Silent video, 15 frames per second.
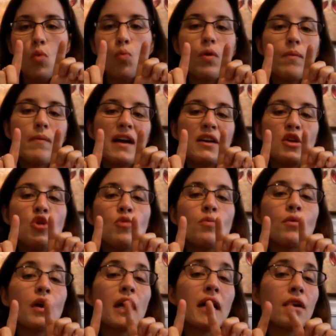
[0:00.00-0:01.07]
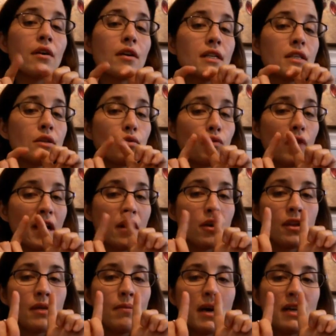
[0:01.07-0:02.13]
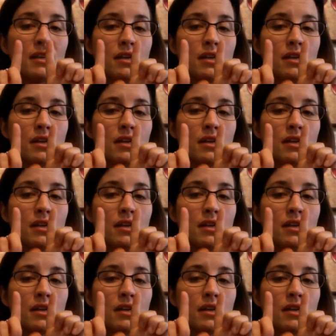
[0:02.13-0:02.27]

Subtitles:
When my numerator is greater than my